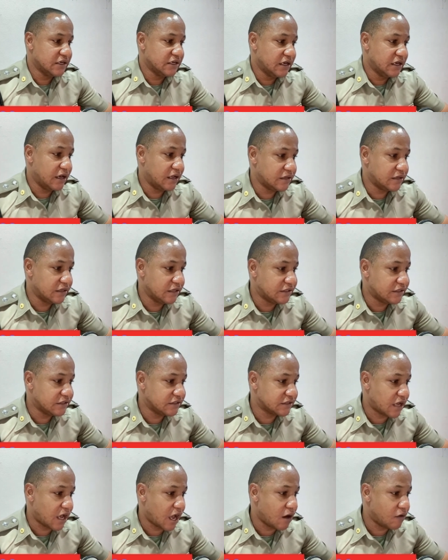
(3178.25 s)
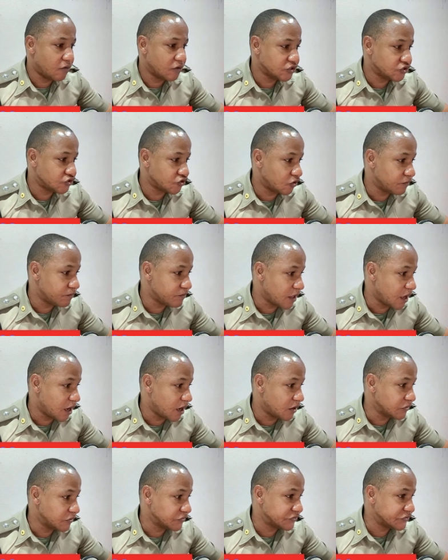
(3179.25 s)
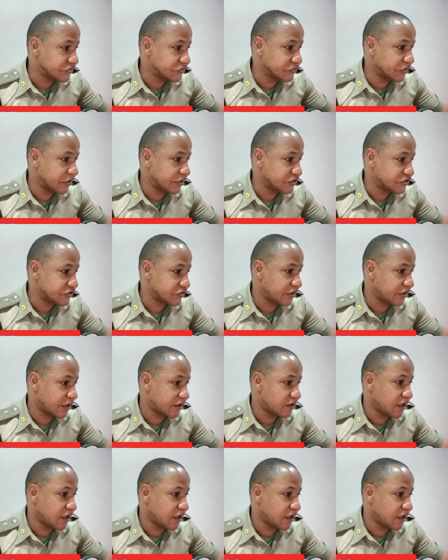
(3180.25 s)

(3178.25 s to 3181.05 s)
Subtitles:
and it is our job now to ensure that there